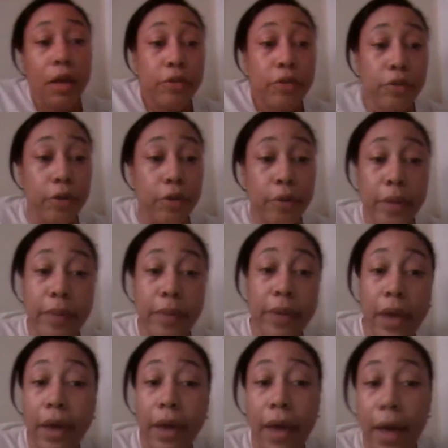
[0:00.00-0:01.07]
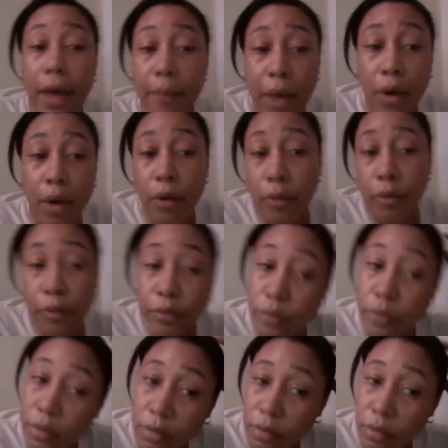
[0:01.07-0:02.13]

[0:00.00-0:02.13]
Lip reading: You know, maybe I got my own,